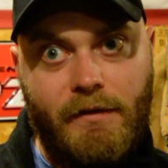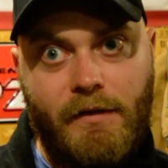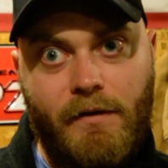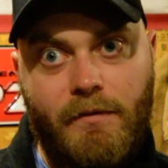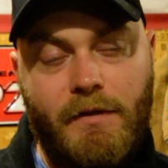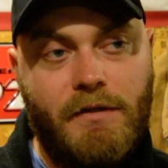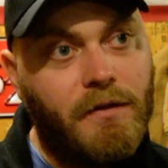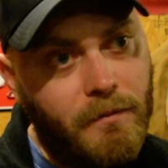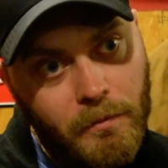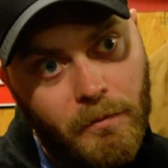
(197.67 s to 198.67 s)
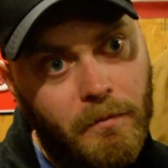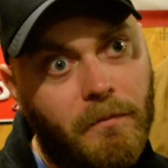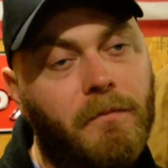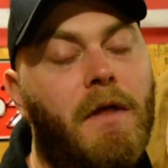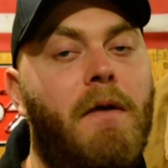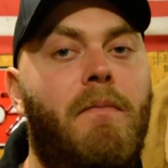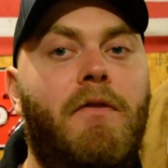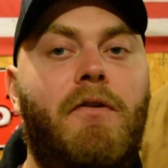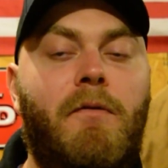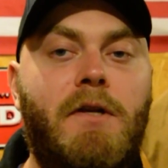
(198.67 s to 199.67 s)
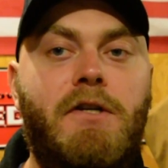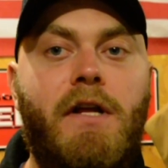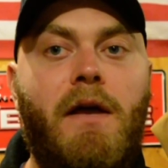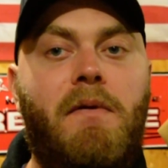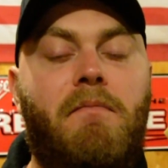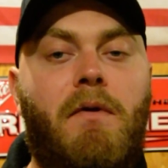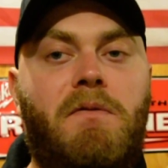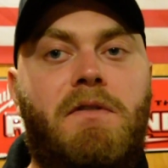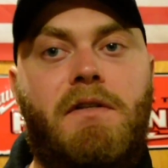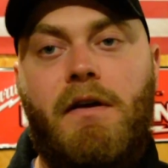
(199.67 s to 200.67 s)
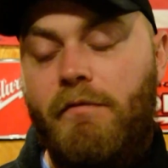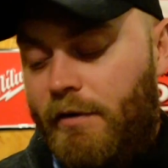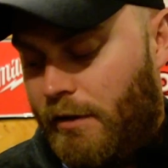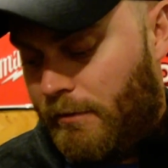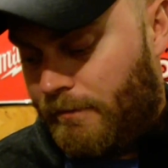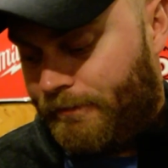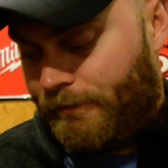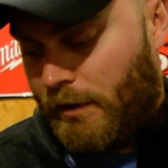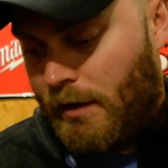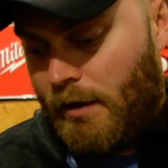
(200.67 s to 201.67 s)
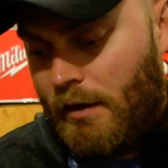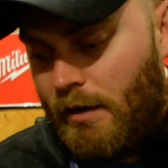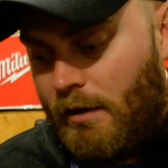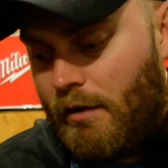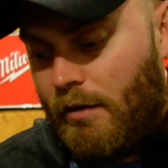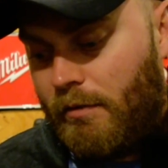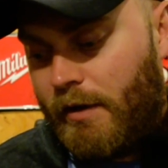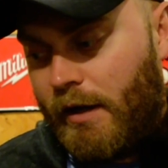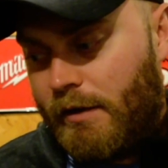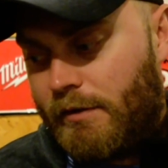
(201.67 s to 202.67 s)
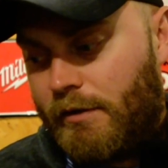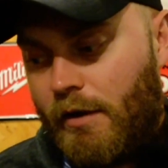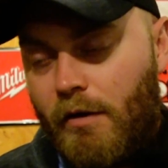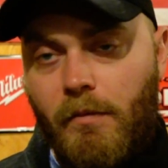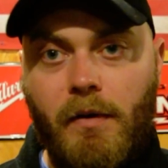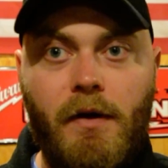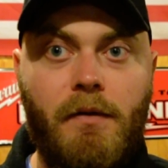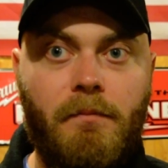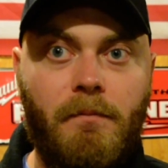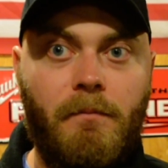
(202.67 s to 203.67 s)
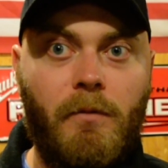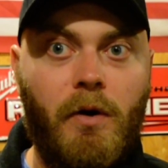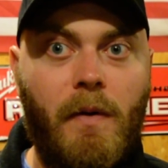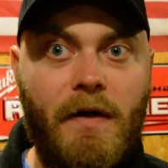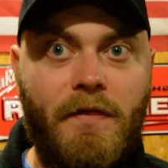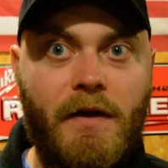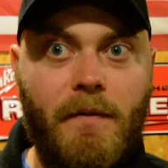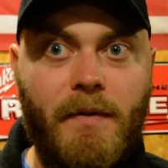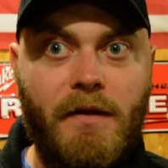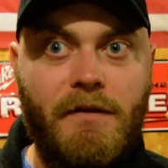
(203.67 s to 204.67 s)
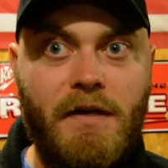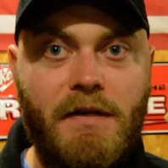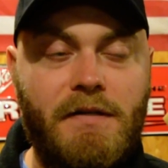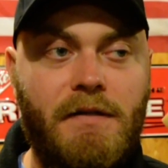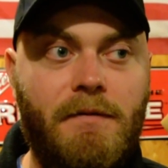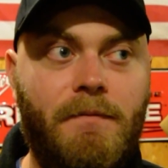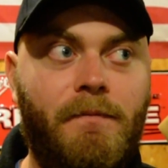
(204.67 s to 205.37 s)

You know, it's the, they put the wrench time in most of the time for you. Okay, so what do I think about these?